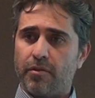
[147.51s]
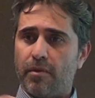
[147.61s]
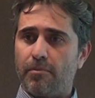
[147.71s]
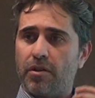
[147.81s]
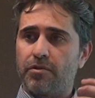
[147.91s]

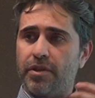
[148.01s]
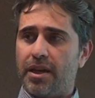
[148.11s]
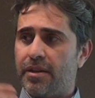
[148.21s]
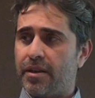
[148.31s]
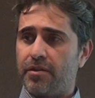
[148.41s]
one block to the
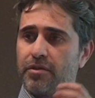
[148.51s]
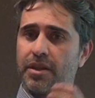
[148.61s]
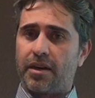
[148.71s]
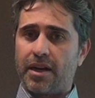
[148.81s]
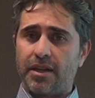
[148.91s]
other and you
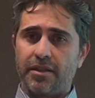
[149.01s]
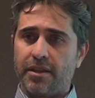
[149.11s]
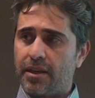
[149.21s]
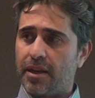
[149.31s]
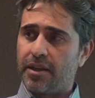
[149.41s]
start hashing
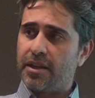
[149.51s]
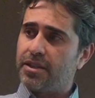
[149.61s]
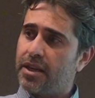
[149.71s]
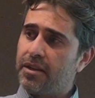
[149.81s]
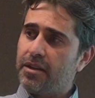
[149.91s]
it like in a
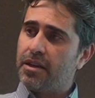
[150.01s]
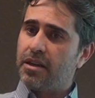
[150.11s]
chain,